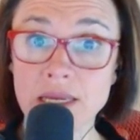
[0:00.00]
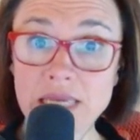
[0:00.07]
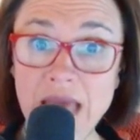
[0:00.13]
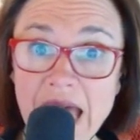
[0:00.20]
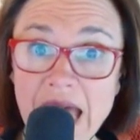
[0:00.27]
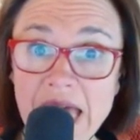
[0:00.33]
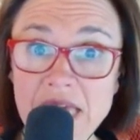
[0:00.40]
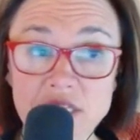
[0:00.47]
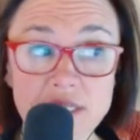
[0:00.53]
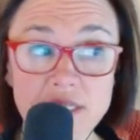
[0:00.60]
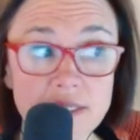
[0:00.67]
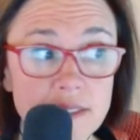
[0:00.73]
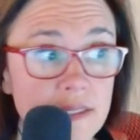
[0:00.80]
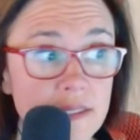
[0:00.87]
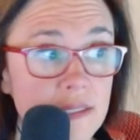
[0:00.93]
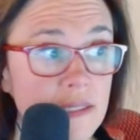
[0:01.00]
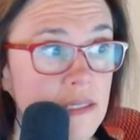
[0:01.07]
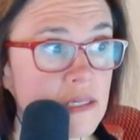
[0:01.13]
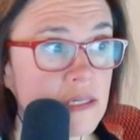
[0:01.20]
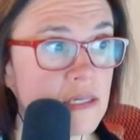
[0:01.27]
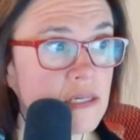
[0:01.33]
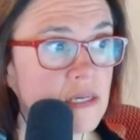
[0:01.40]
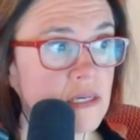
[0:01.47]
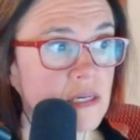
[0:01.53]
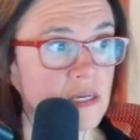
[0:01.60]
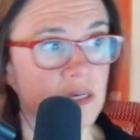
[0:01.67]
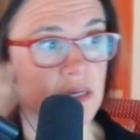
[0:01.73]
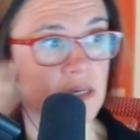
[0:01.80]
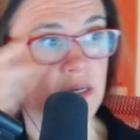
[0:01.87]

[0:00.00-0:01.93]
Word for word: That is taking over more banks